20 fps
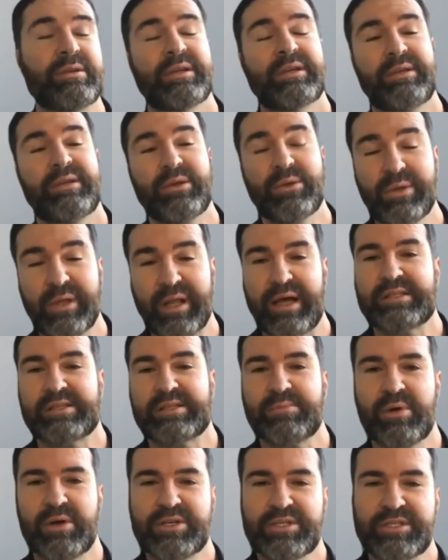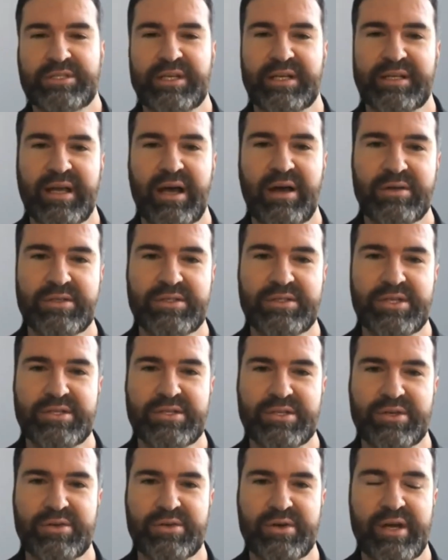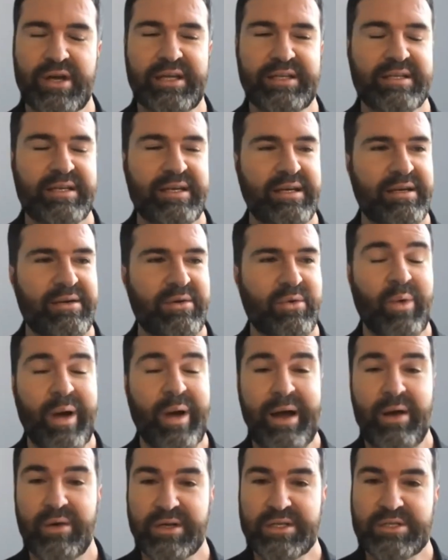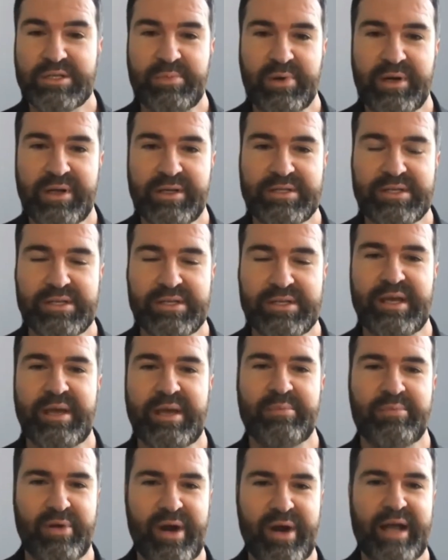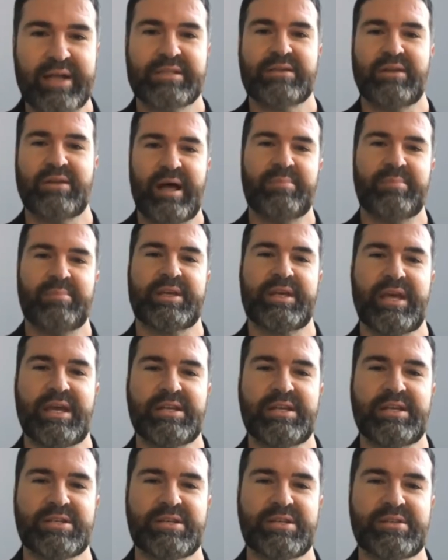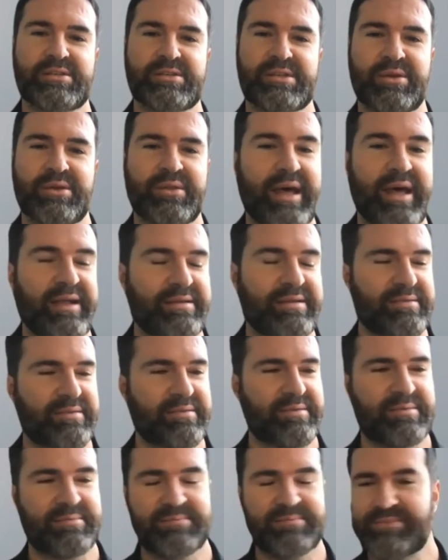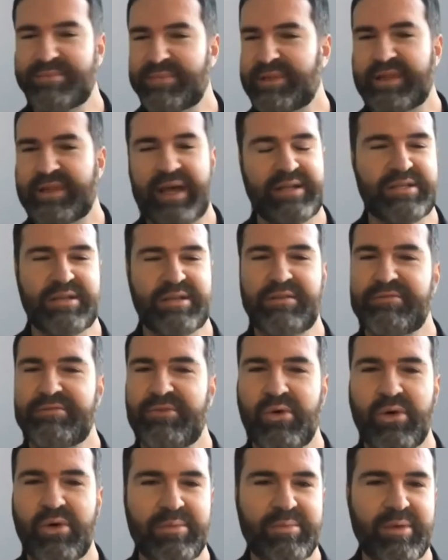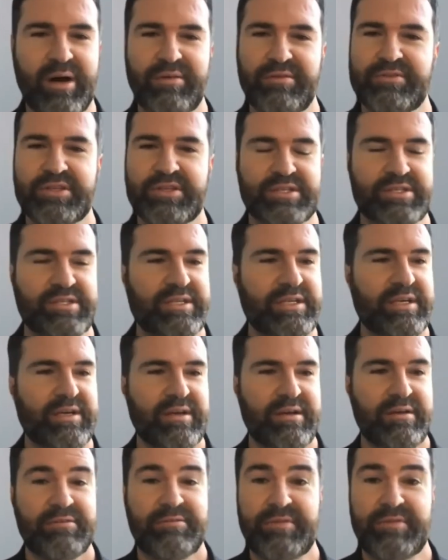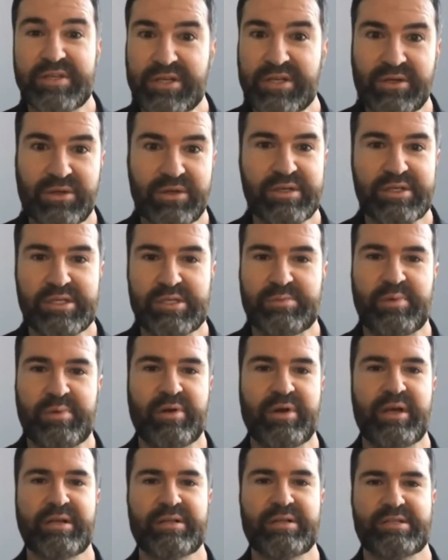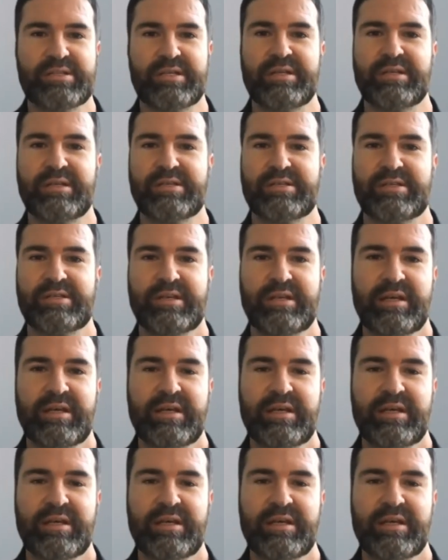utilize emerging technologies to create wow experiences and practical applications. So that's in the form of just physical experiences